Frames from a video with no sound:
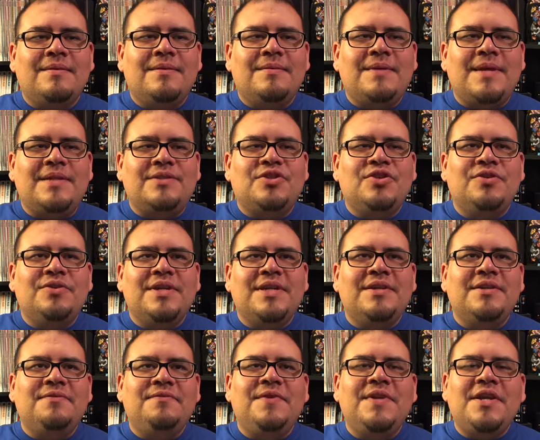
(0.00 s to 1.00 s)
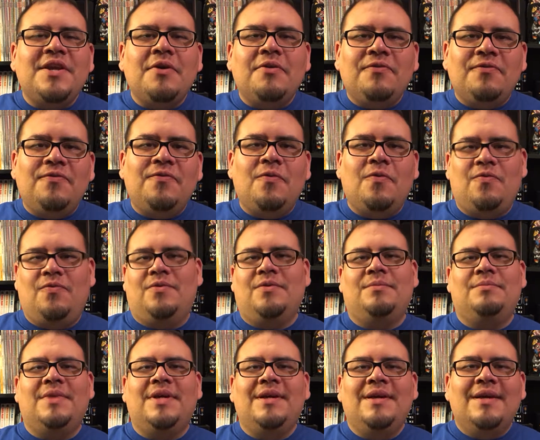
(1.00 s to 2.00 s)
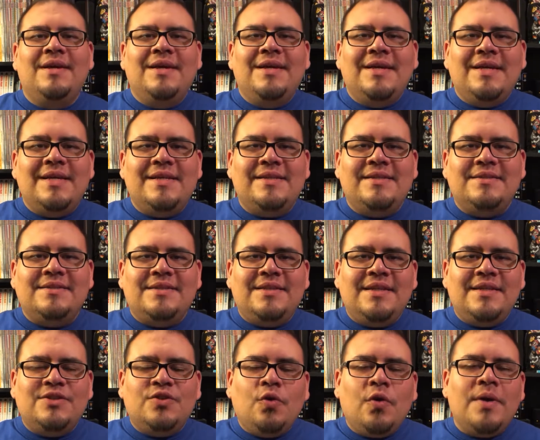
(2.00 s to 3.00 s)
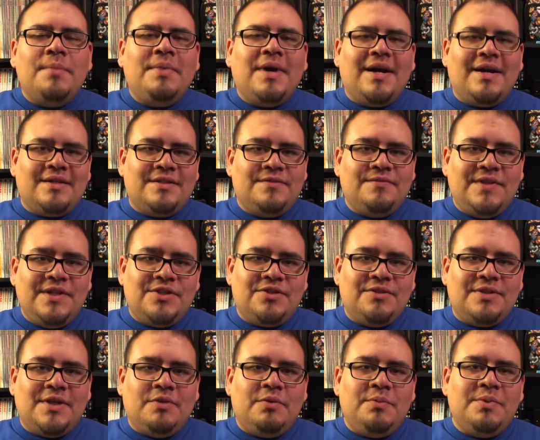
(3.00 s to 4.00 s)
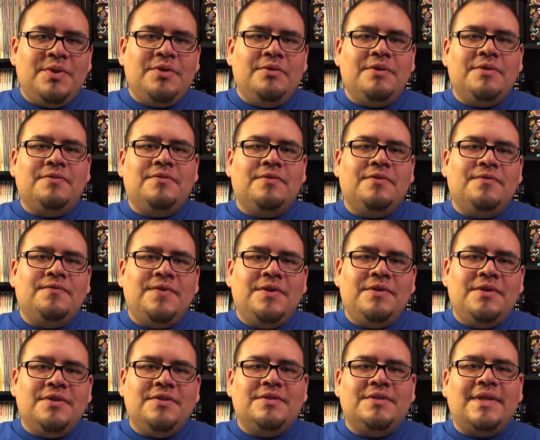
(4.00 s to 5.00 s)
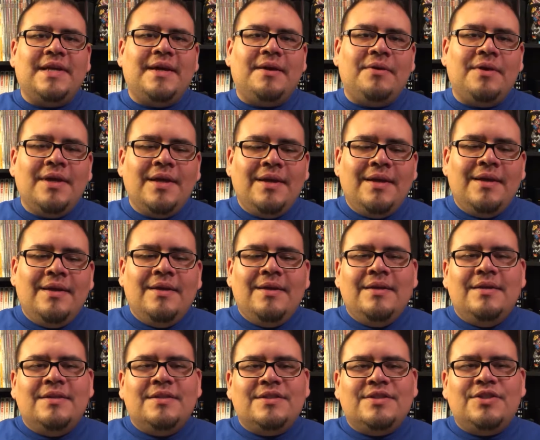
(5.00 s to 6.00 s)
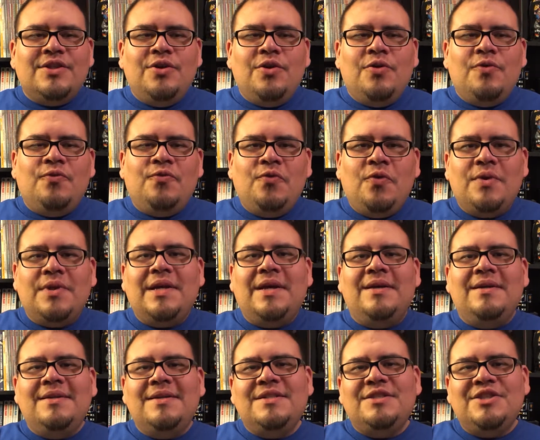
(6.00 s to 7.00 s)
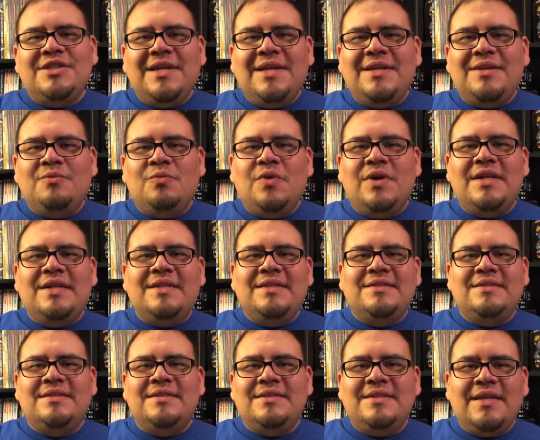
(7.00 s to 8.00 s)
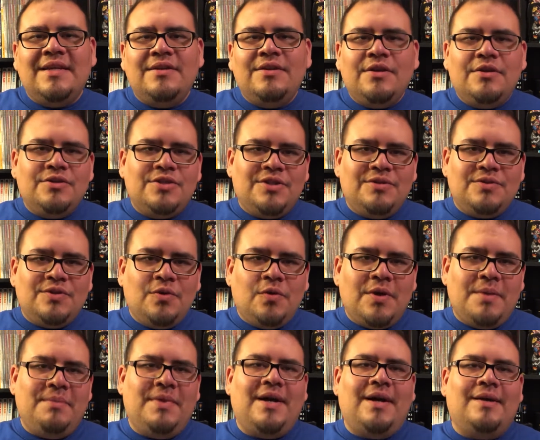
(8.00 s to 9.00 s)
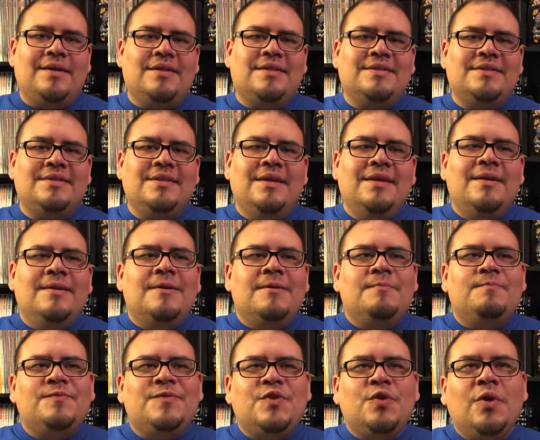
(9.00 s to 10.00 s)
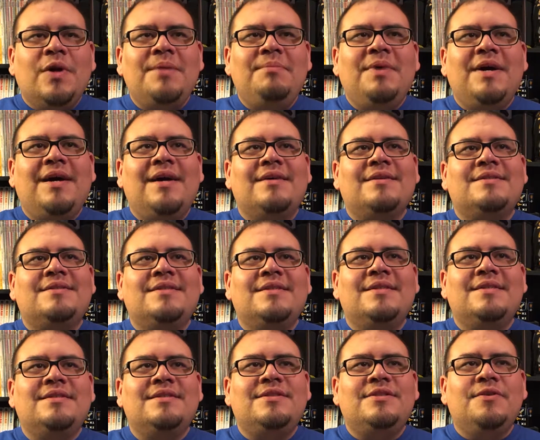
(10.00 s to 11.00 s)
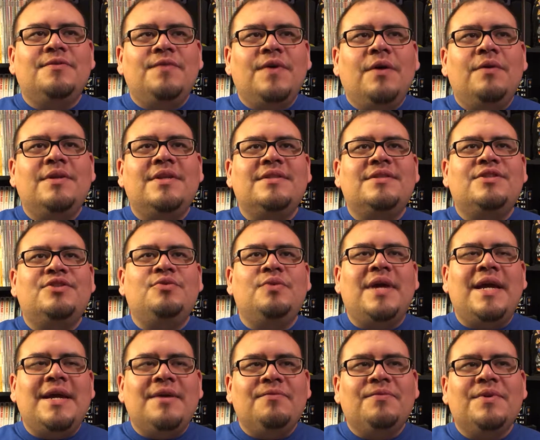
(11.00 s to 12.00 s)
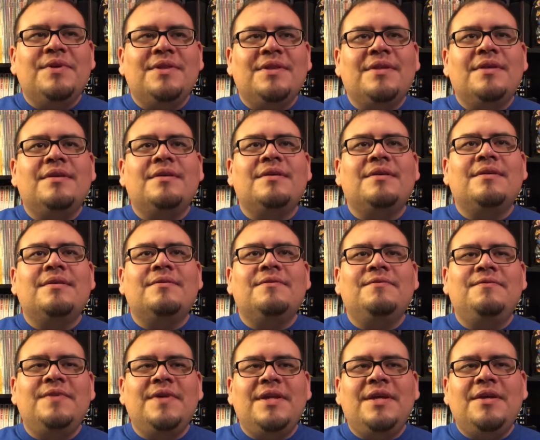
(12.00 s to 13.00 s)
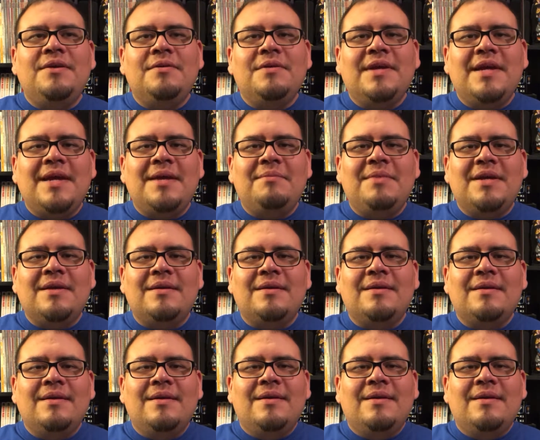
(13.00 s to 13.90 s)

and turning into video form is the Toy Box feature that we've been doing for a few years now. So, for the uninitiated, what is Nintendojo Toy Box? Toy Box is devoted to everything video gaming